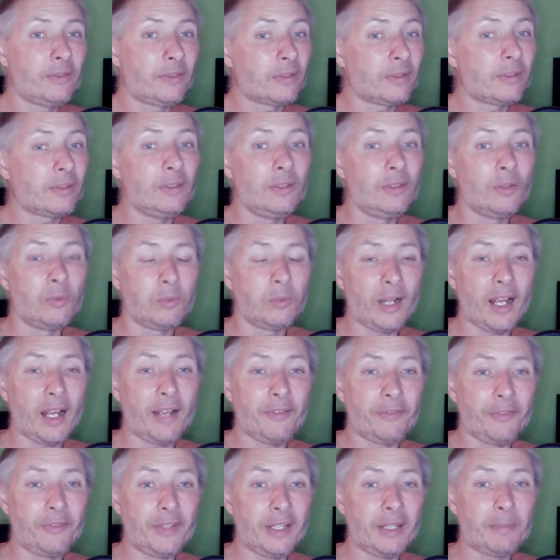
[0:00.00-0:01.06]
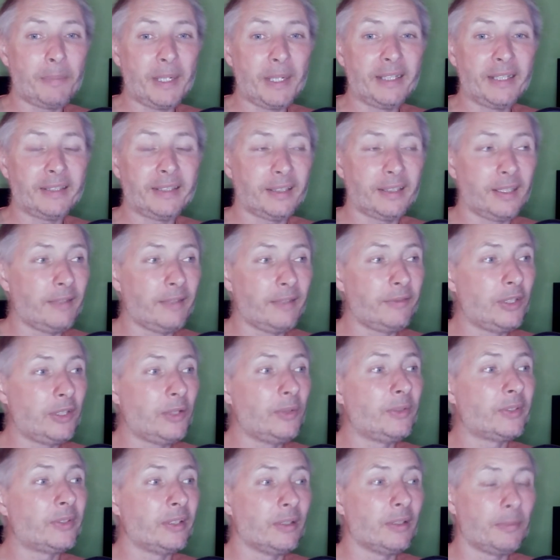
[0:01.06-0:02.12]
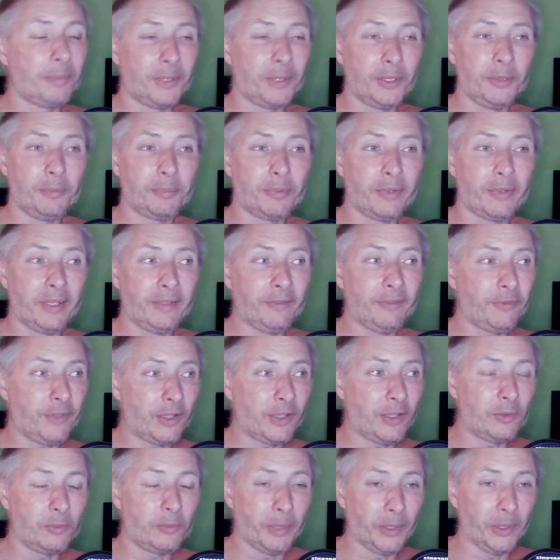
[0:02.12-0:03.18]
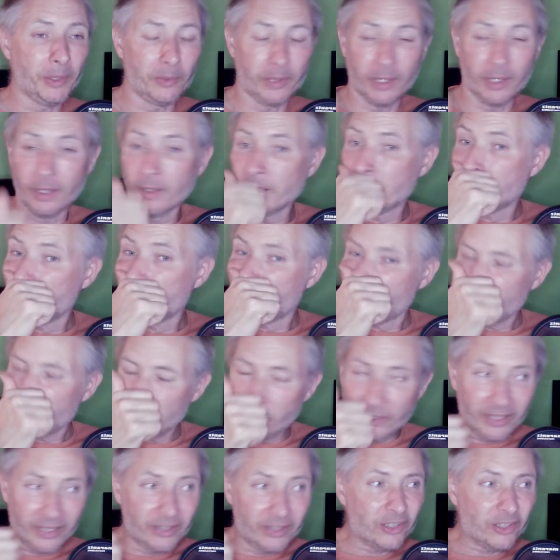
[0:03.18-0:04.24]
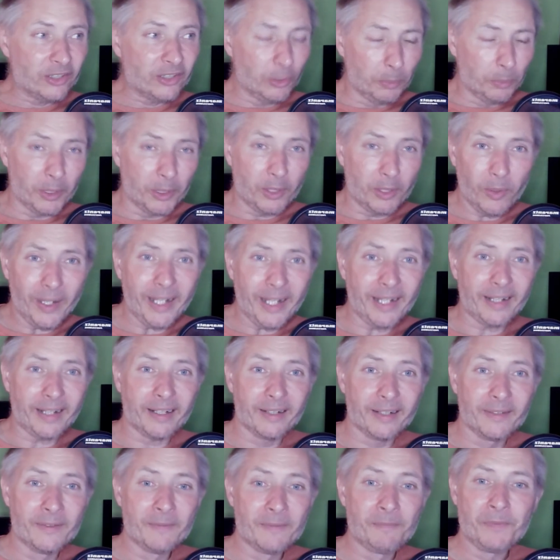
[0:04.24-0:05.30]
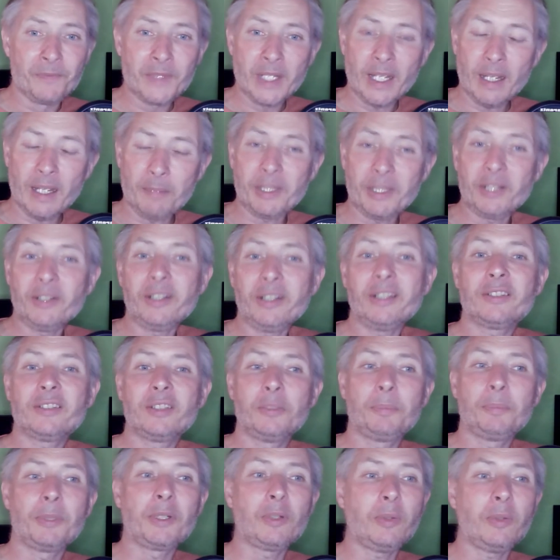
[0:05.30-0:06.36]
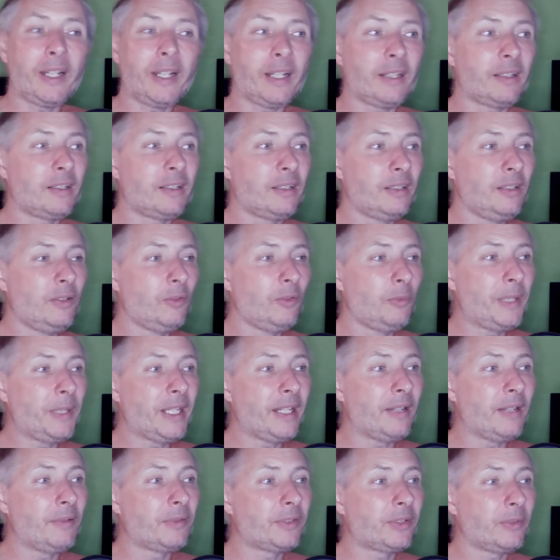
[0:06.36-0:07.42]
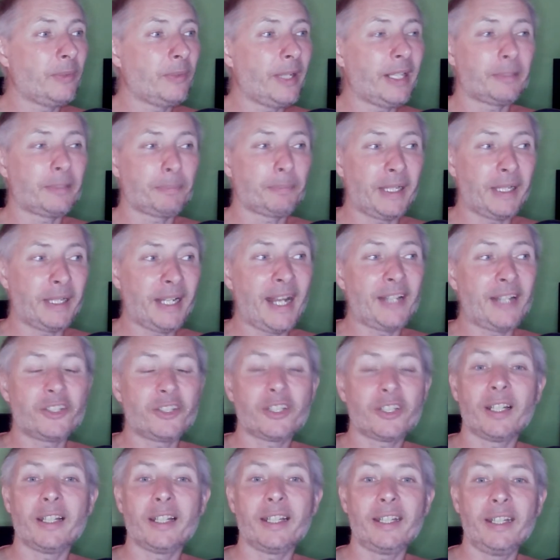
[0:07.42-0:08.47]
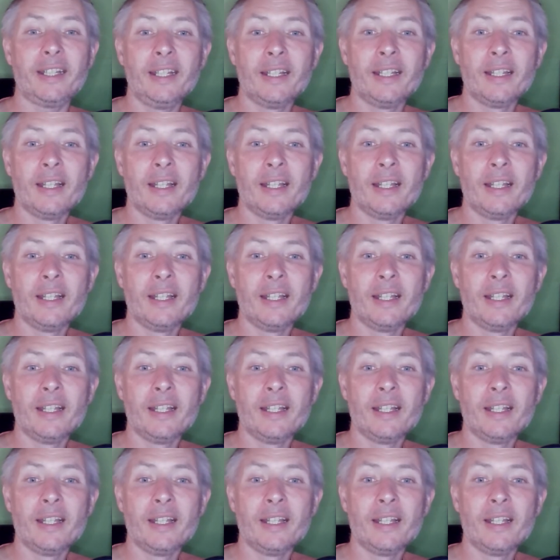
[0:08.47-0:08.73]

you will have the ability of using the Blueprint Funnel Builder, which is super quick. And because it's super quick, you'll be able to exponentially